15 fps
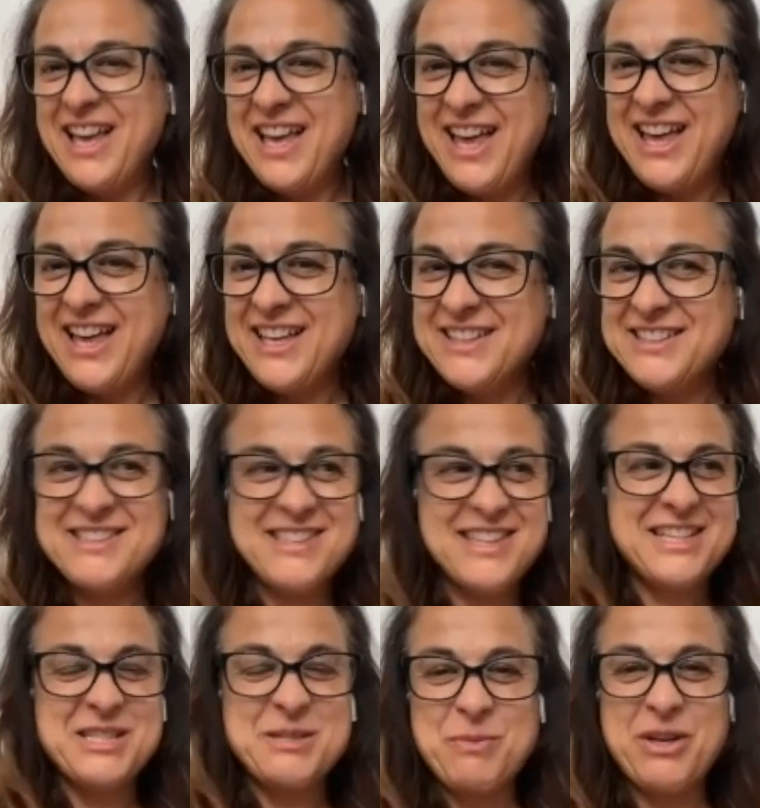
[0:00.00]
and
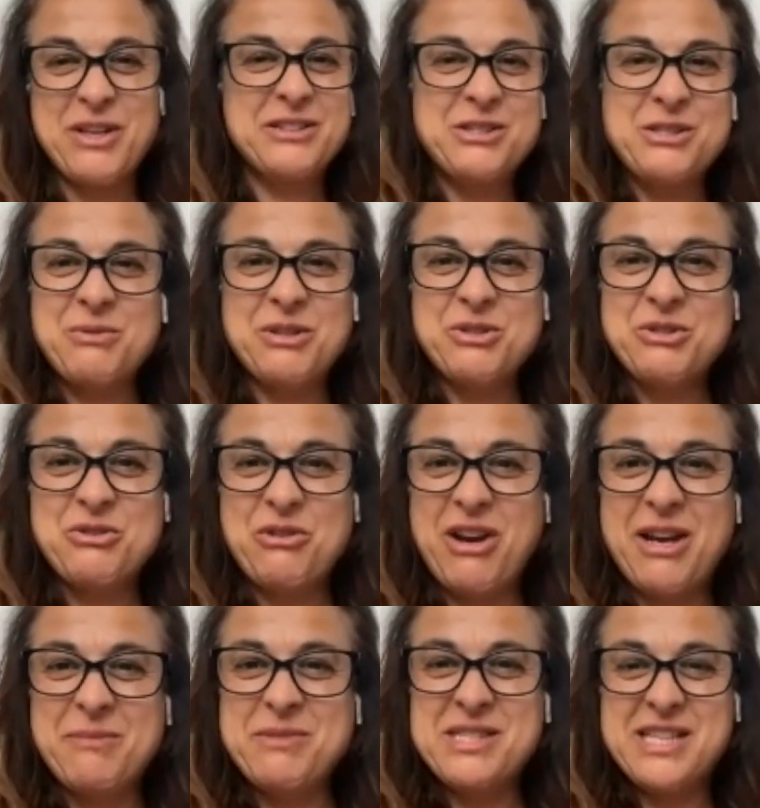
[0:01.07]
there's my 200
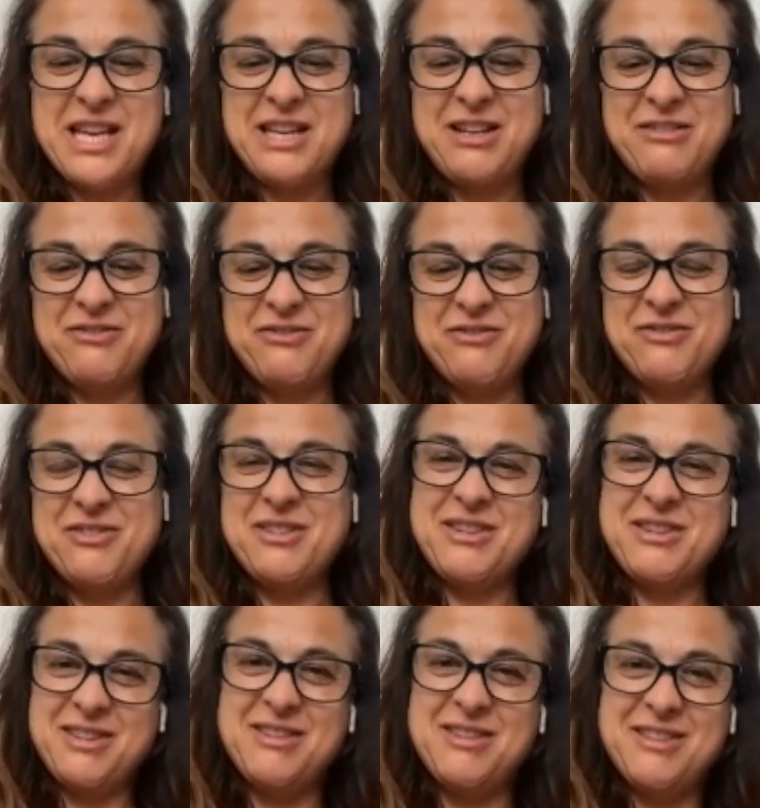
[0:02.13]
grams, and
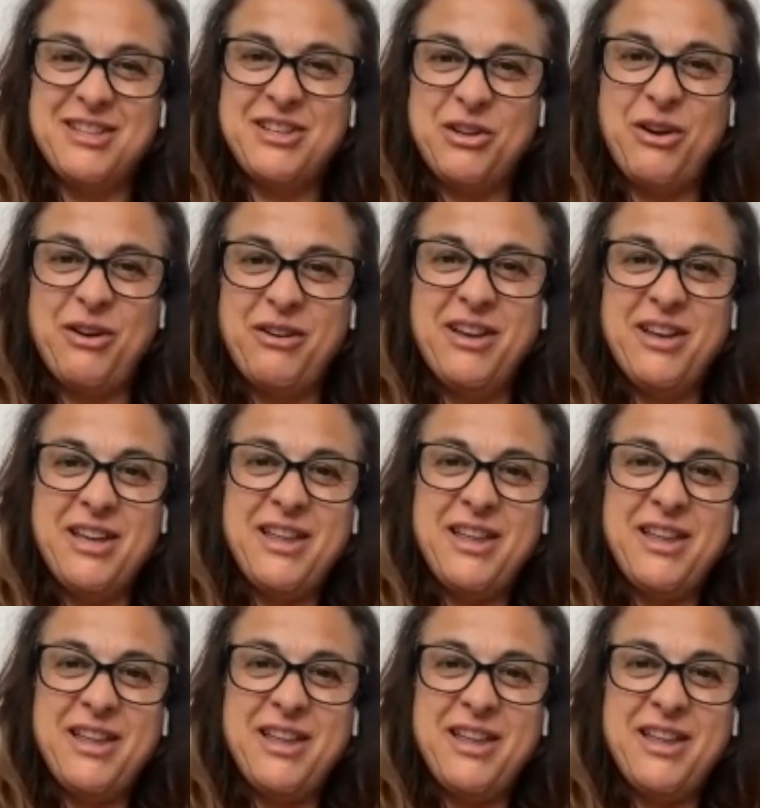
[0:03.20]
you know,